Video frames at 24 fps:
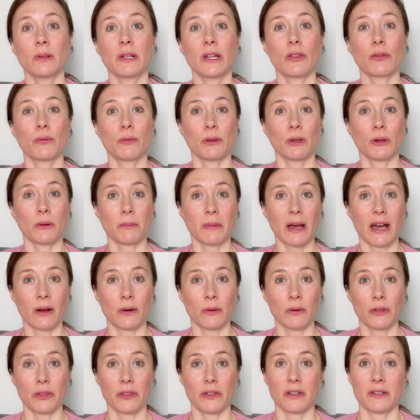through your
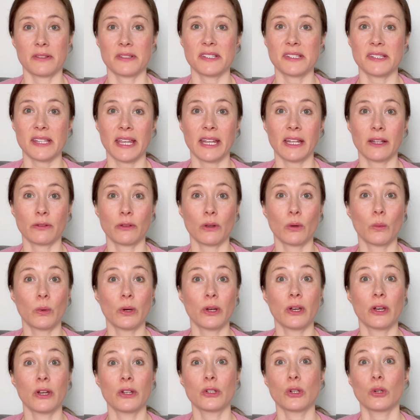mouth and saying the
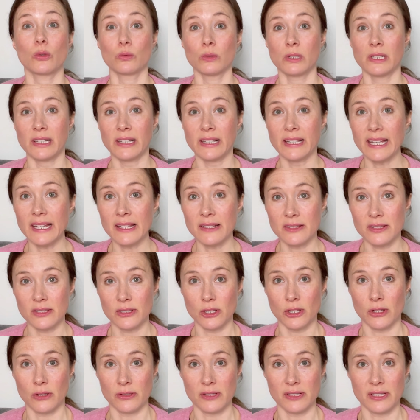word release
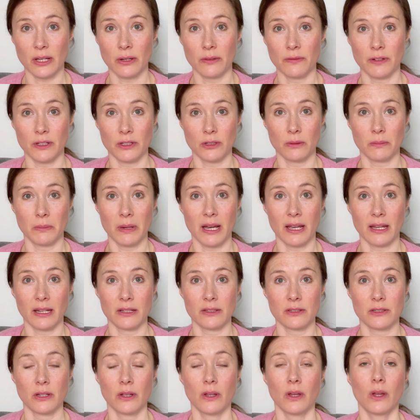to yourself in your
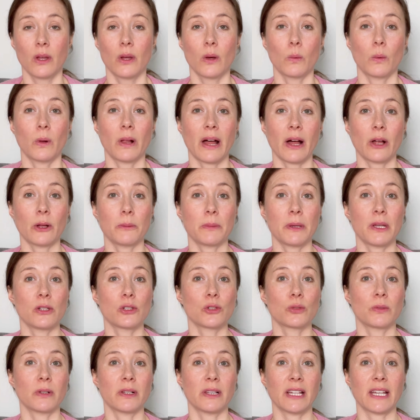mind will help you
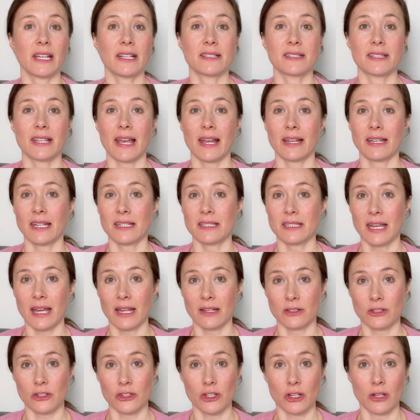to release any
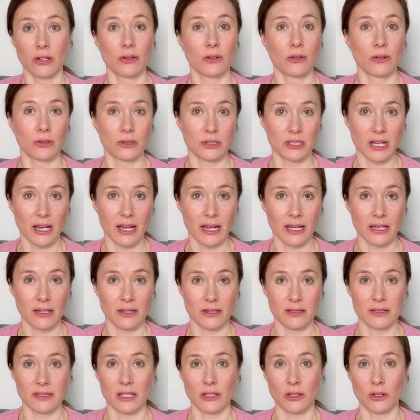tension or
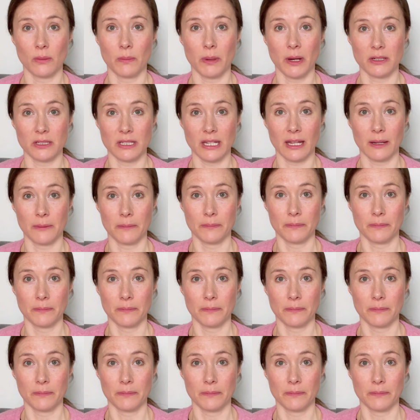tightness in your body.